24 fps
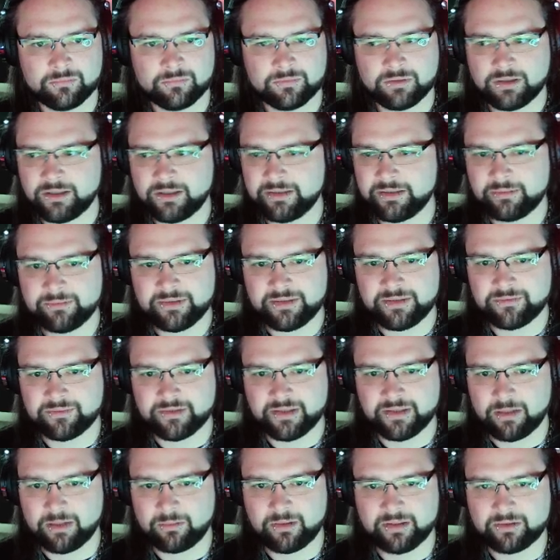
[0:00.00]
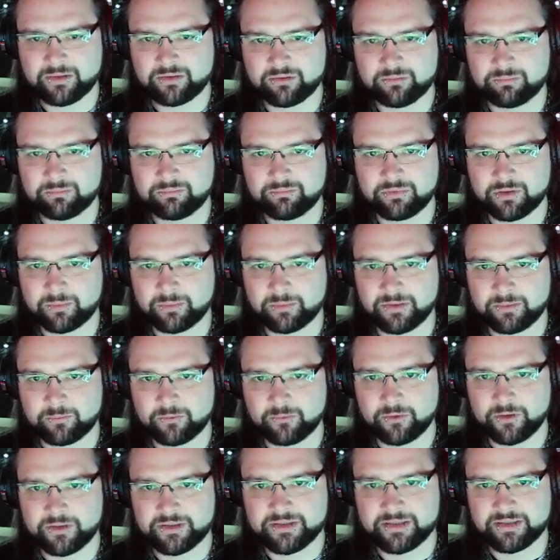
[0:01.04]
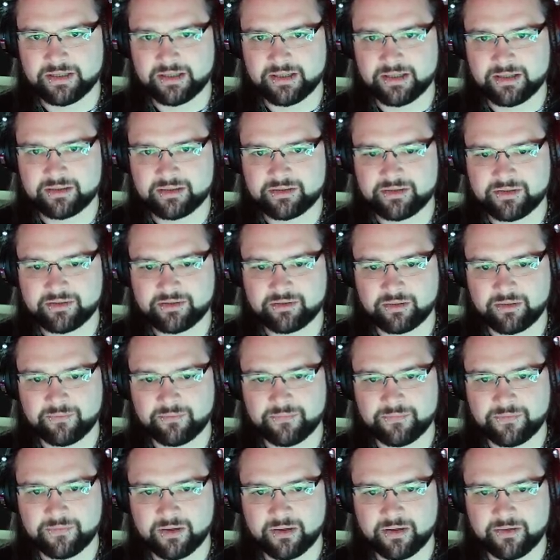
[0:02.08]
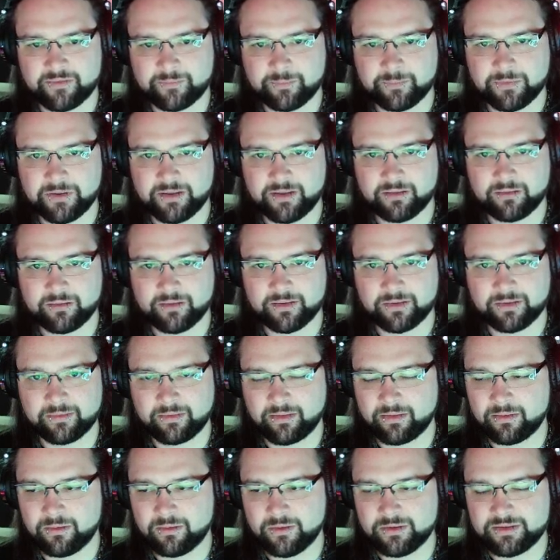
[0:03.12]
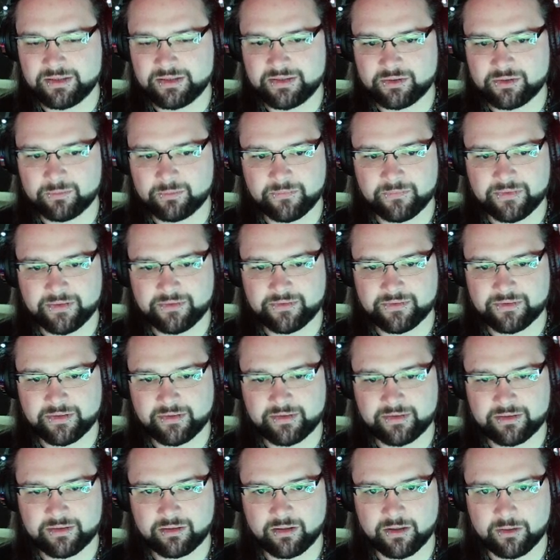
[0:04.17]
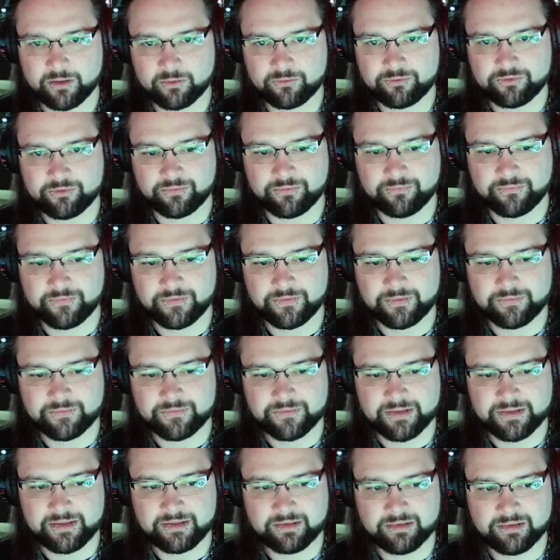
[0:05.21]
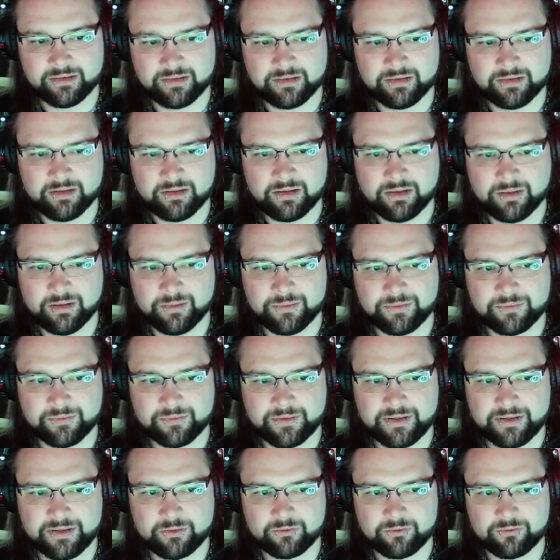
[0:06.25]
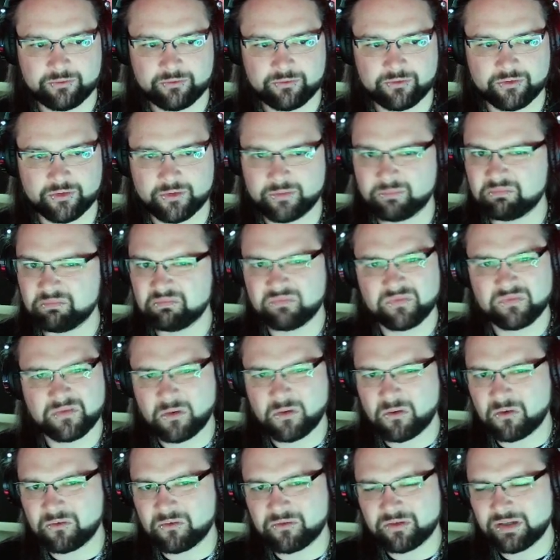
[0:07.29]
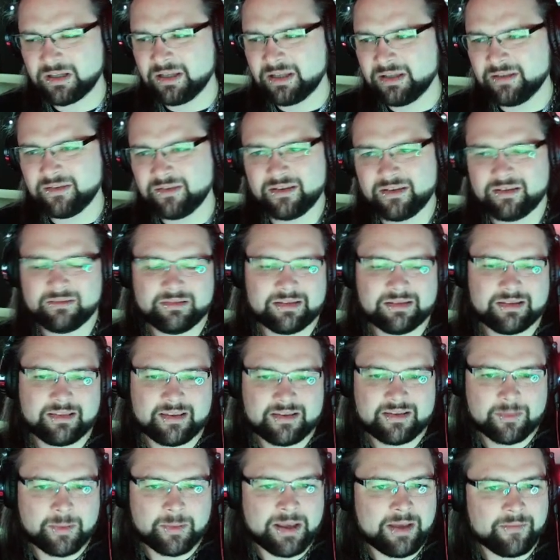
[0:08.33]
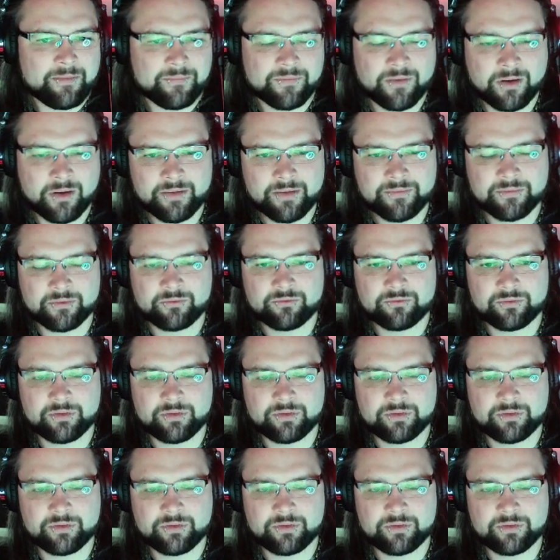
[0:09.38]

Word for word: I don't even know. I could probably work it out because it's like 5 by like 30 something. So there's like 150, 300, 400. It's about 500.